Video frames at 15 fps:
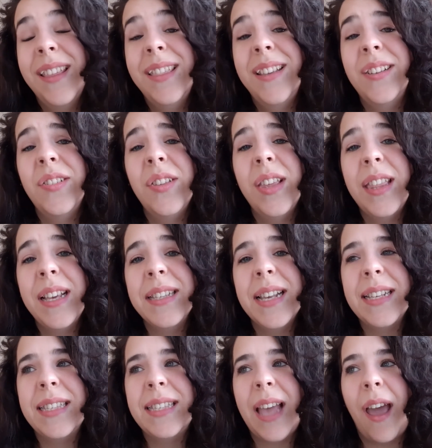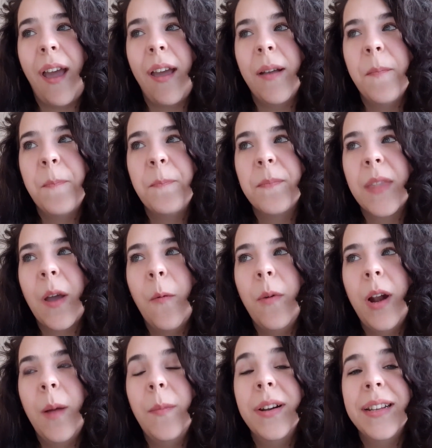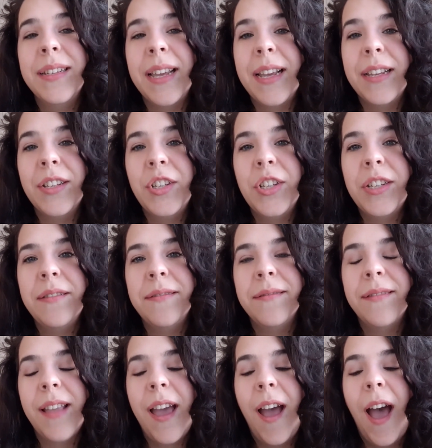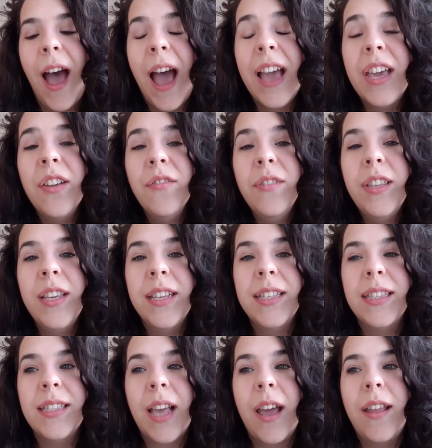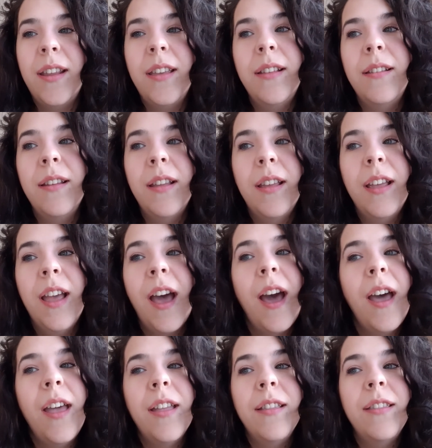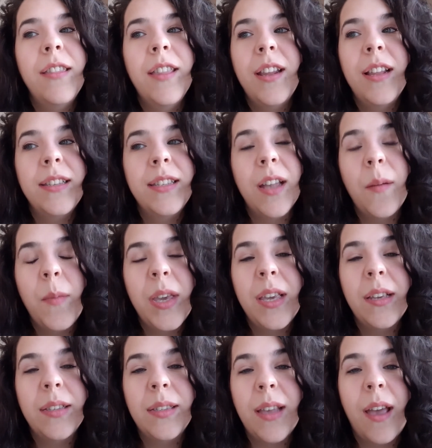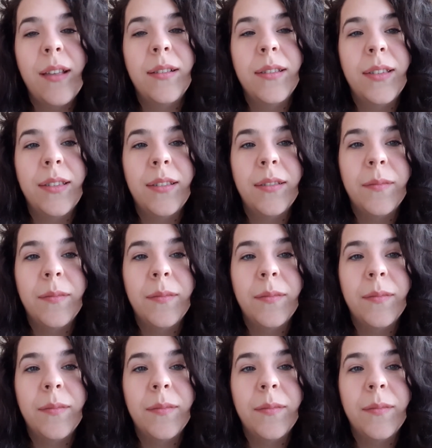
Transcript: These are the things I say when I'm on a tangent. I get really excited and then I stop making sense.